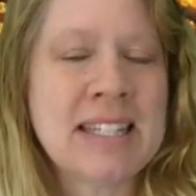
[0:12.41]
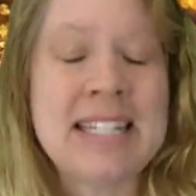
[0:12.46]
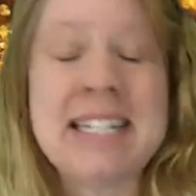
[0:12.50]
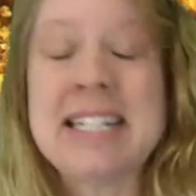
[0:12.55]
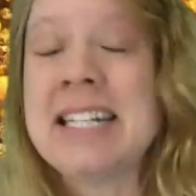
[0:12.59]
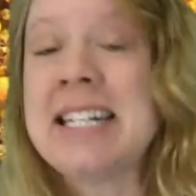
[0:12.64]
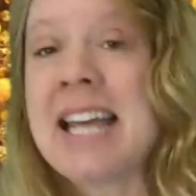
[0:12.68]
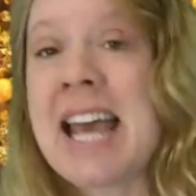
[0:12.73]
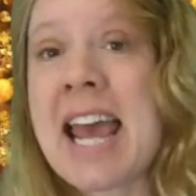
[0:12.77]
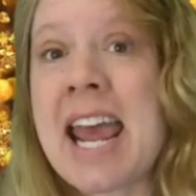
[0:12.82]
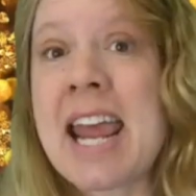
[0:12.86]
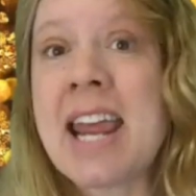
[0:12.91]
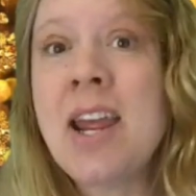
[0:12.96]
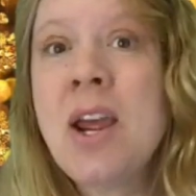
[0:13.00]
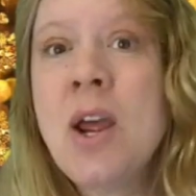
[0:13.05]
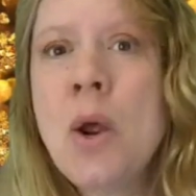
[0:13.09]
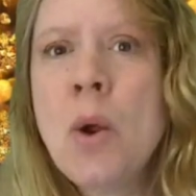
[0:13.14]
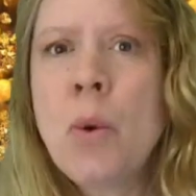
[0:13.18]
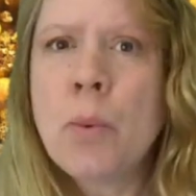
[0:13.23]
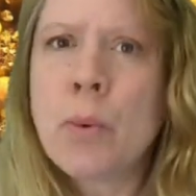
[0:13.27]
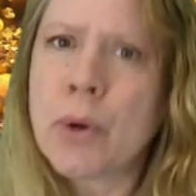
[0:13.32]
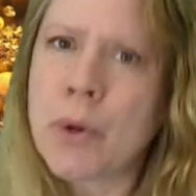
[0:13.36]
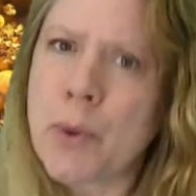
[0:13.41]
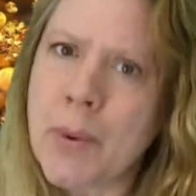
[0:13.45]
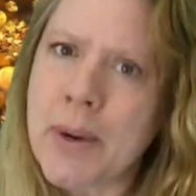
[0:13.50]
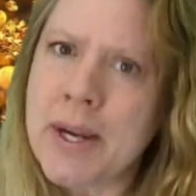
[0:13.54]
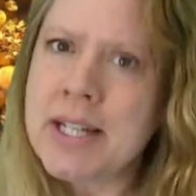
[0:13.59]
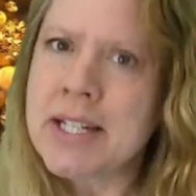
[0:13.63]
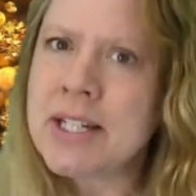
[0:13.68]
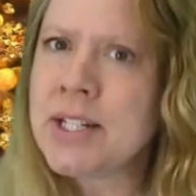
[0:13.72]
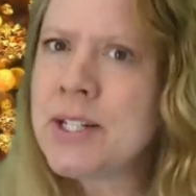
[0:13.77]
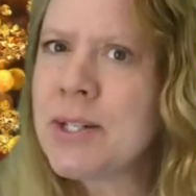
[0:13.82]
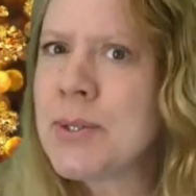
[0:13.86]
Today, we're
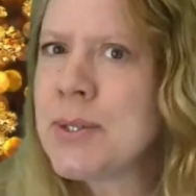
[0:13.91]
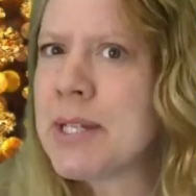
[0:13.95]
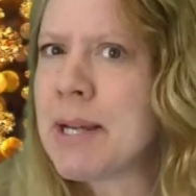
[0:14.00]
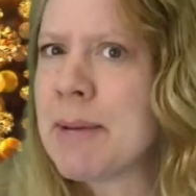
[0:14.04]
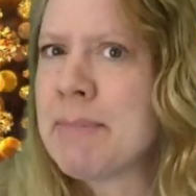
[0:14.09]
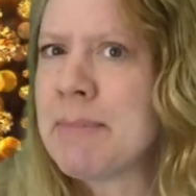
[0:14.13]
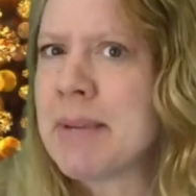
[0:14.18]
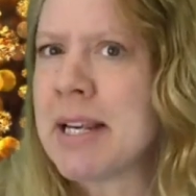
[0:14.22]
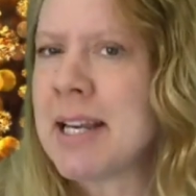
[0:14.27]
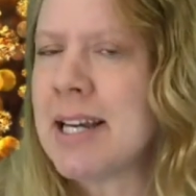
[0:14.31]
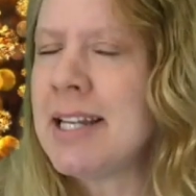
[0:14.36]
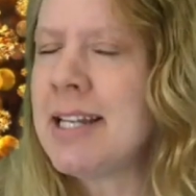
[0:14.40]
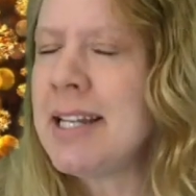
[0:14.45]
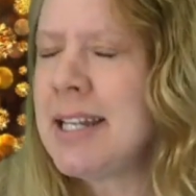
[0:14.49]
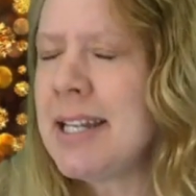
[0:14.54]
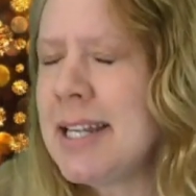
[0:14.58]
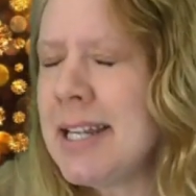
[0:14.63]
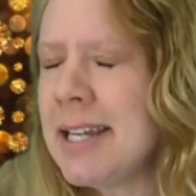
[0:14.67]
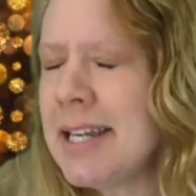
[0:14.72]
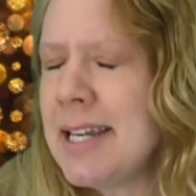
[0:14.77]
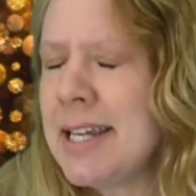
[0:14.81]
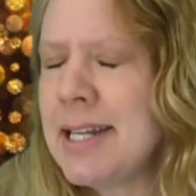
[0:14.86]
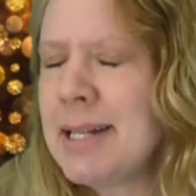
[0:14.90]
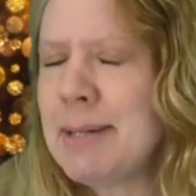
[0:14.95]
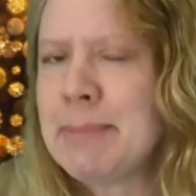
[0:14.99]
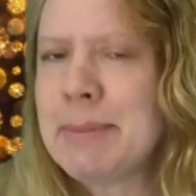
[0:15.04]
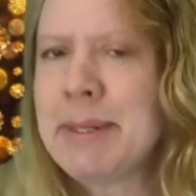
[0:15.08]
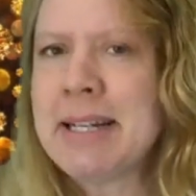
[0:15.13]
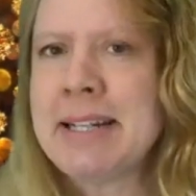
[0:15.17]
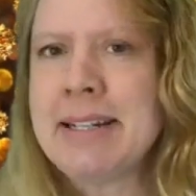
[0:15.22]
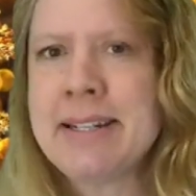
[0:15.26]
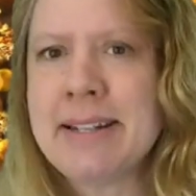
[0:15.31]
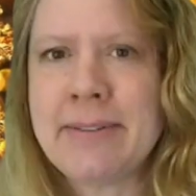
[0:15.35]
going to do something a little
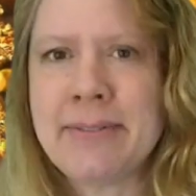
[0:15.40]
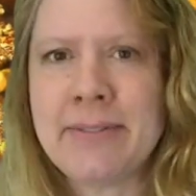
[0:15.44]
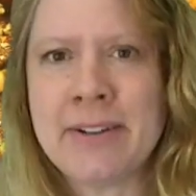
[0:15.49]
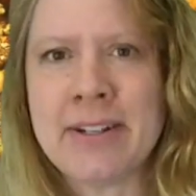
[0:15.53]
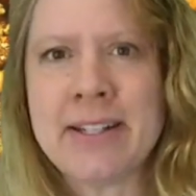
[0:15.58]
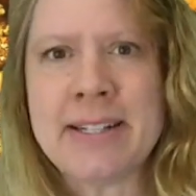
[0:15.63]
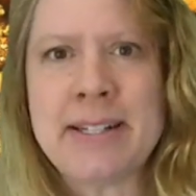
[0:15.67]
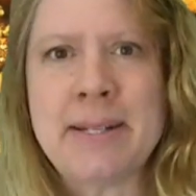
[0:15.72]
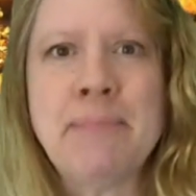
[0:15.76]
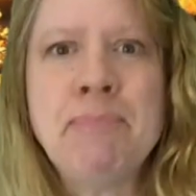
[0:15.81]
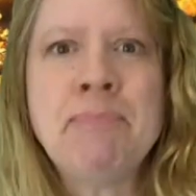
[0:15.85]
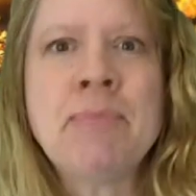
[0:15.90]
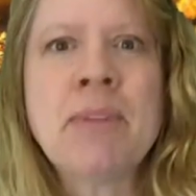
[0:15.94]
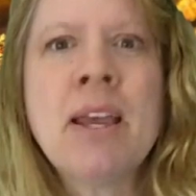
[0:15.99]
bit different.